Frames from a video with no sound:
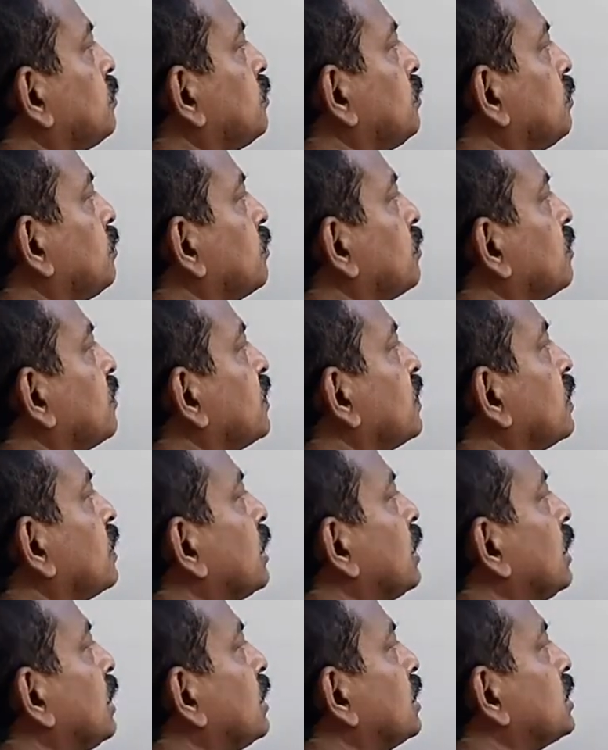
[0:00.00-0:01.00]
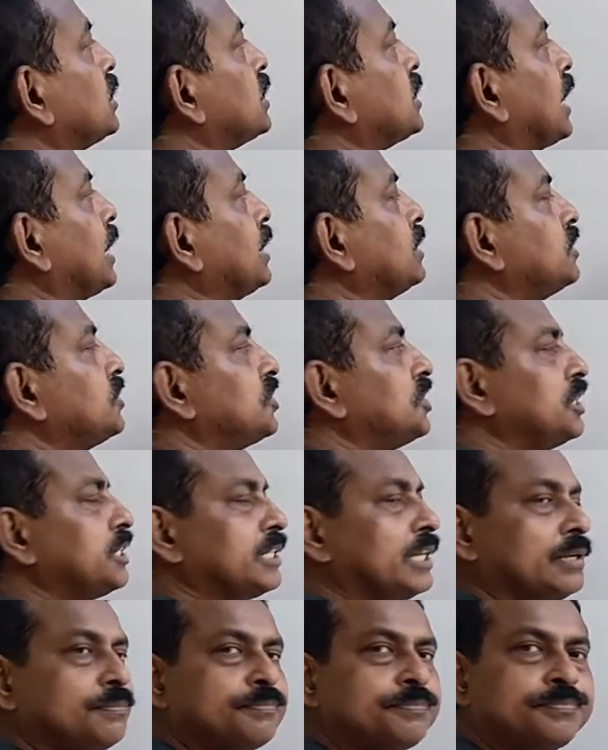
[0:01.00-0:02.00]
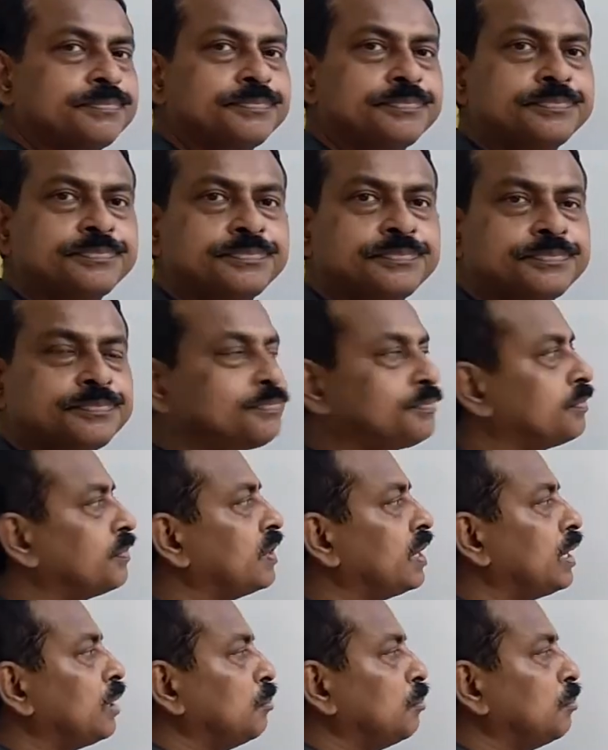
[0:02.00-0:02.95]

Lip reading: sine theta, because I is the